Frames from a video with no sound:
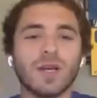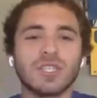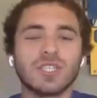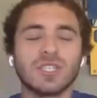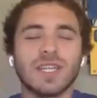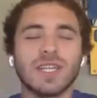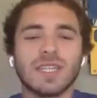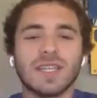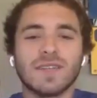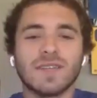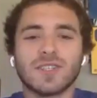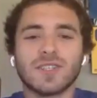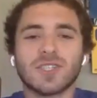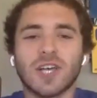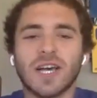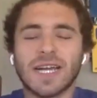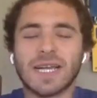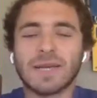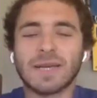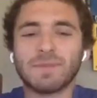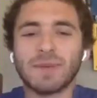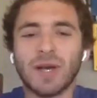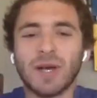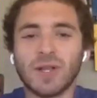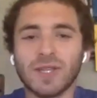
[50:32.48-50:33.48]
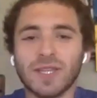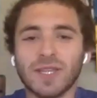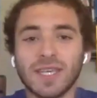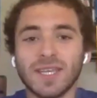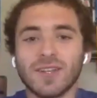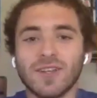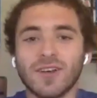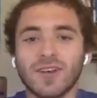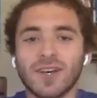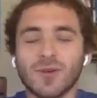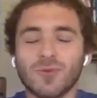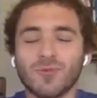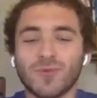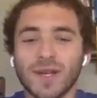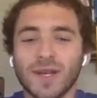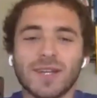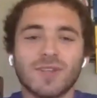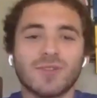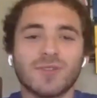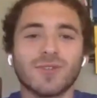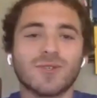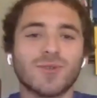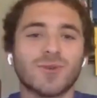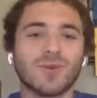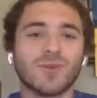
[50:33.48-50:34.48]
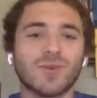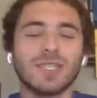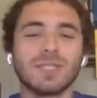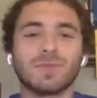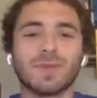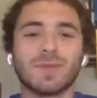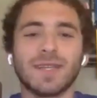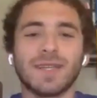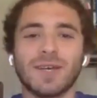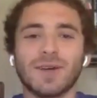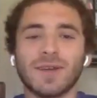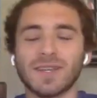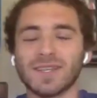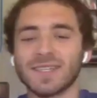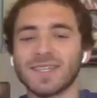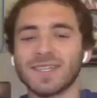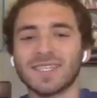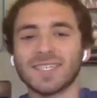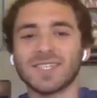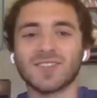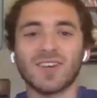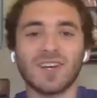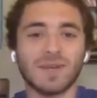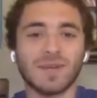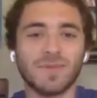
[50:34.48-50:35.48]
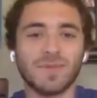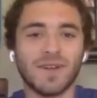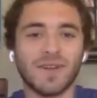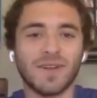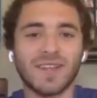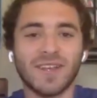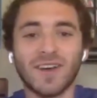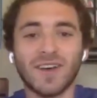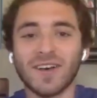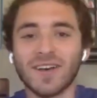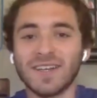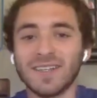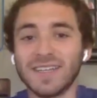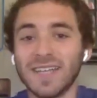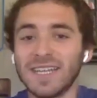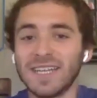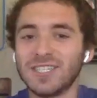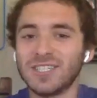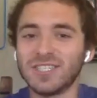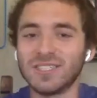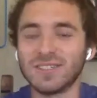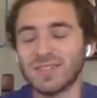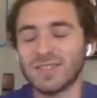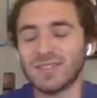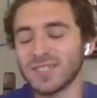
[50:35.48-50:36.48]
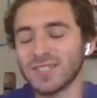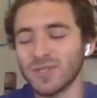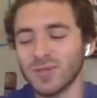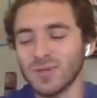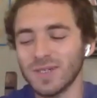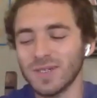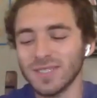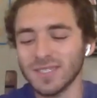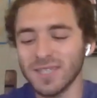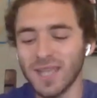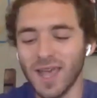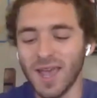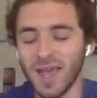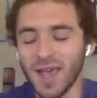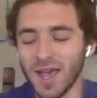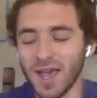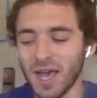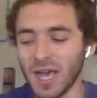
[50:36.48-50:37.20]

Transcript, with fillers: question. I'd love to talk about it on regular tours, but now I can get to talk about it on engineering tours.